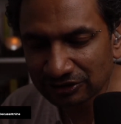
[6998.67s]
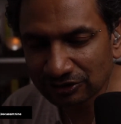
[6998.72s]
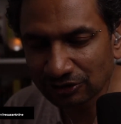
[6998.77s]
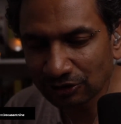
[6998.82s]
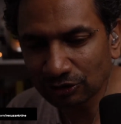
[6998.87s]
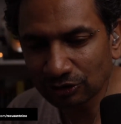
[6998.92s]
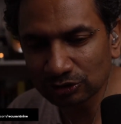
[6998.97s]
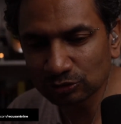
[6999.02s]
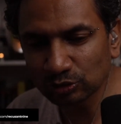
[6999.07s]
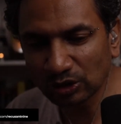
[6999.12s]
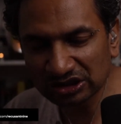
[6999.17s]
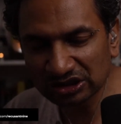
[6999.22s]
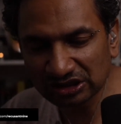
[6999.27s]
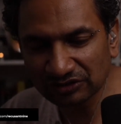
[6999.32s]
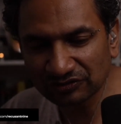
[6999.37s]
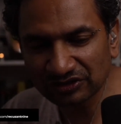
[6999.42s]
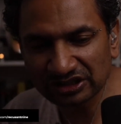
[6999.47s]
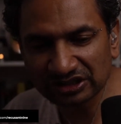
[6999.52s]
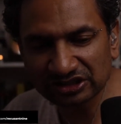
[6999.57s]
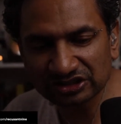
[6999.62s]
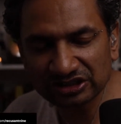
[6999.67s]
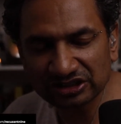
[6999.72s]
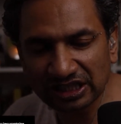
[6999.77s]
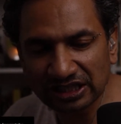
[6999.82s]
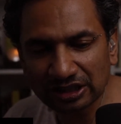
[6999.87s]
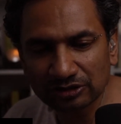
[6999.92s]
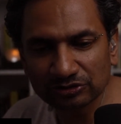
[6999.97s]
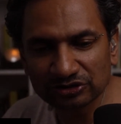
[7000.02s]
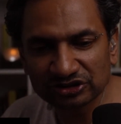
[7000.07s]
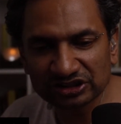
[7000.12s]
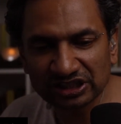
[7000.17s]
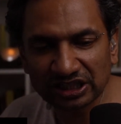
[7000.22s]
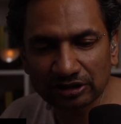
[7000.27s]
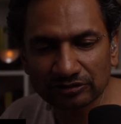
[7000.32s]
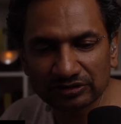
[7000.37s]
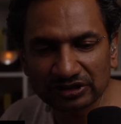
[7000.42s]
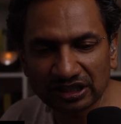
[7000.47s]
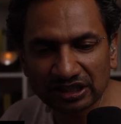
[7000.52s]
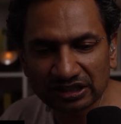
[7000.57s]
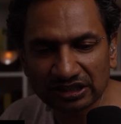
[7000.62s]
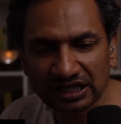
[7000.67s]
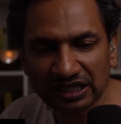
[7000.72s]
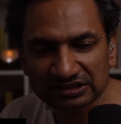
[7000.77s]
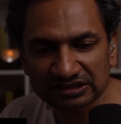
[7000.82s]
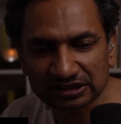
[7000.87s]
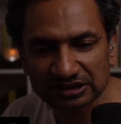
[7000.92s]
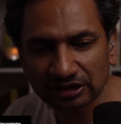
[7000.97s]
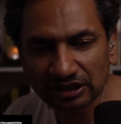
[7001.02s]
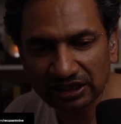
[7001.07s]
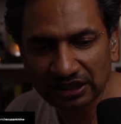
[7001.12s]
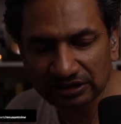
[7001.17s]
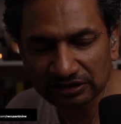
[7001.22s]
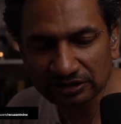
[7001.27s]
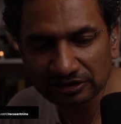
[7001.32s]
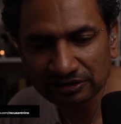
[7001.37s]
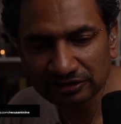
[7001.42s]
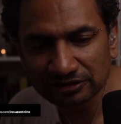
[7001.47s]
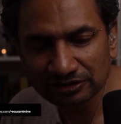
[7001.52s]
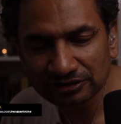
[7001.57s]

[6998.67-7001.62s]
Hold whatever it is that Arooj Shah has in her hand.